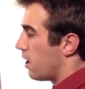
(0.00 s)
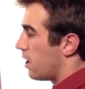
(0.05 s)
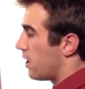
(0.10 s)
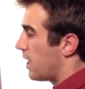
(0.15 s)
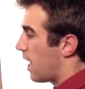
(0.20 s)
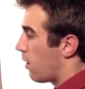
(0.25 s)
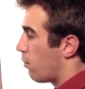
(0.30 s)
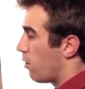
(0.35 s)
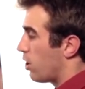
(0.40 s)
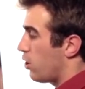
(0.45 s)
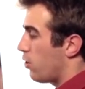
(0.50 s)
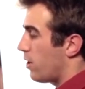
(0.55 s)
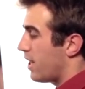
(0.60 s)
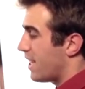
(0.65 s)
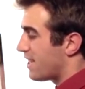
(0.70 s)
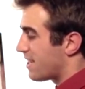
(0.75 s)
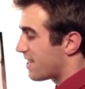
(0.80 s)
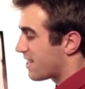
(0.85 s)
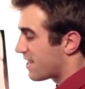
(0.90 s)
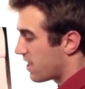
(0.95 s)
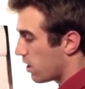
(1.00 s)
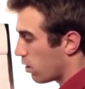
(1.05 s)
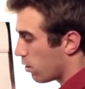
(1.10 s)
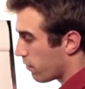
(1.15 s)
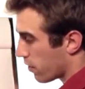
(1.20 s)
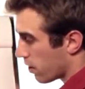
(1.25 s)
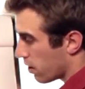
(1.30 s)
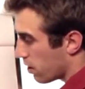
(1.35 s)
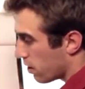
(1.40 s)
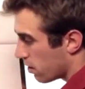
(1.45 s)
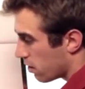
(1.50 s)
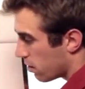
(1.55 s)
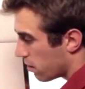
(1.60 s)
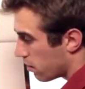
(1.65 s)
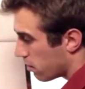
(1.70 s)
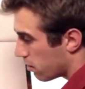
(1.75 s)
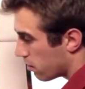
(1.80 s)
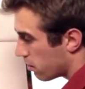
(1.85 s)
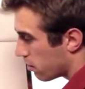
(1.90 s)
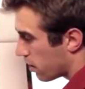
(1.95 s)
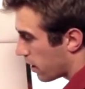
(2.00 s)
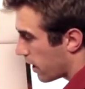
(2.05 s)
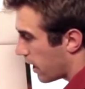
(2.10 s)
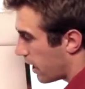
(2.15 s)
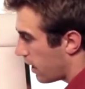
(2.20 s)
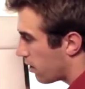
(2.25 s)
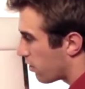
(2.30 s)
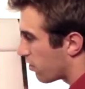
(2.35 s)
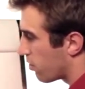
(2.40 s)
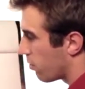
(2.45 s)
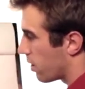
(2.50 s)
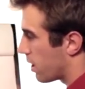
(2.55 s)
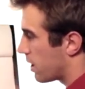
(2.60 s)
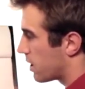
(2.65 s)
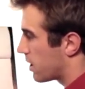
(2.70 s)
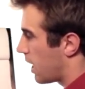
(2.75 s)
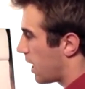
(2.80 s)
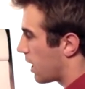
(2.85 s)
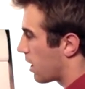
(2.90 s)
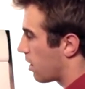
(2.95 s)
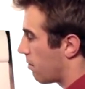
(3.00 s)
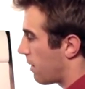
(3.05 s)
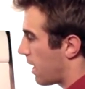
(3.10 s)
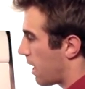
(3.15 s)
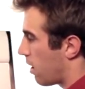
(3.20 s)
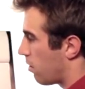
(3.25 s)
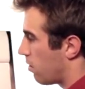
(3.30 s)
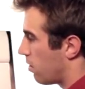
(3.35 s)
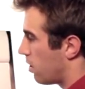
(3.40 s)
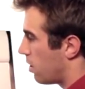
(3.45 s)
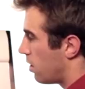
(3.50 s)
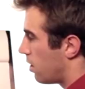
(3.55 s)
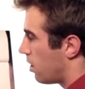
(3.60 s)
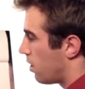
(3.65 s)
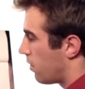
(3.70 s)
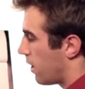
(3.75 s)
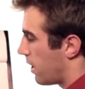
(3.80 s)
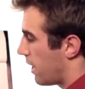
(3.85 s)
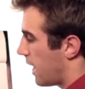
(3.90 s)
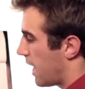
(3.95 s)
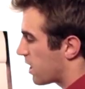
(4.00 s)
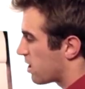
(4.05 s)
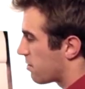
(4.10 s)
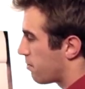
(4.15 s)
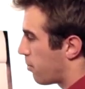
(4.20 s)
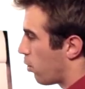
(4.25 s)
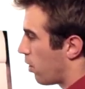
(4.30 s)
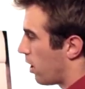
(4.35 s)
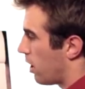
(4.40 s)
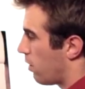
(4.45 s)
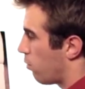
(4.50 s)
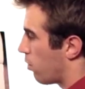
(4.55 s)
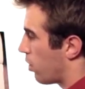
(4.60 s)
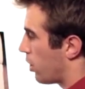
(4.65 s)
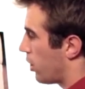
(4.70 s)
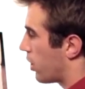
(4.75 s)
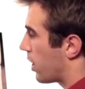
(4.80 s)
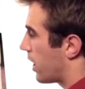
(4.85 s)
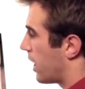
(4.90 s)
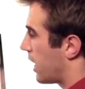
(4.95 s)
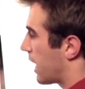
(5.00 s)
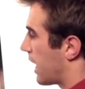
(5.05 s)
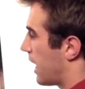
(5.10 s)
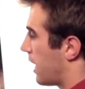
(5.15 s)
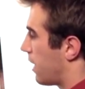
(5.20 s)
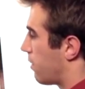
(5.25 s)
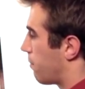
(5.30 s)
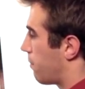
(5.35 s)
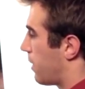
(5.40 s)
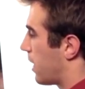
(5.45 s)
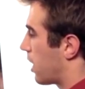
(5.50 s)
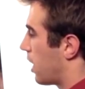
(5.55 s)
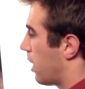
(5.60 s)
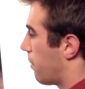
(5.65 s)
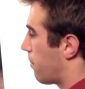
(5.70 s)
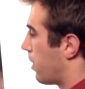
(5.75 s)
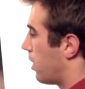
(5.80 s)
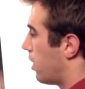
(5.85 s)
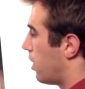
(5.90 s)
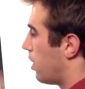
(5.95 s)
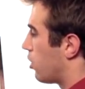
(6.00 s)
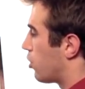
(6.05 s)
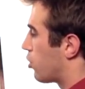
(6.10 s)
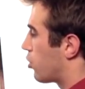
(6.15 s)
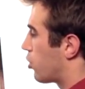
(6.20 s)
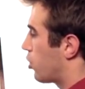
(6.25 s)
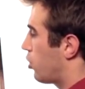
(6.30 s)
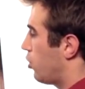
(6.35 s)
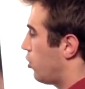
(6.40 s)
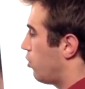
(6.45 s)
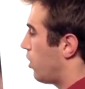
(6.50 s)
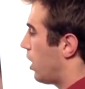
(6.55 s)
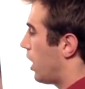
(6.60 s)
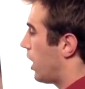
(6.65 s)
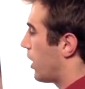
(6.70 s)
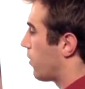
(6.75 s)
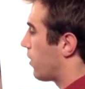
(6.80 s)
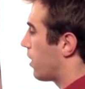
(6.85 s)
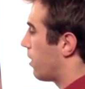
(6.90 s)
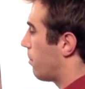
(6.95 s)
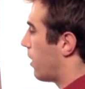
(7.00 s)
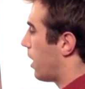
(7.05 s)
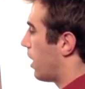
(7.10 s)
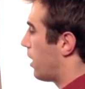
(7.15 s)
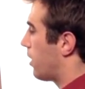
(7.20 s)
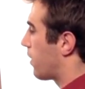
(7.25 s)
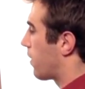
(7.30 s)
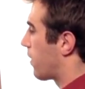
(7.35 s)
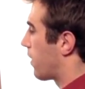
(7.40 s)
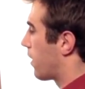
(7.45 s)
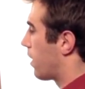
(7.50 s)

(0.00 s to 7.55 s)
Now, when you hit silver, okay, so we're going to talk about the next point where you're going to pick up 200 a month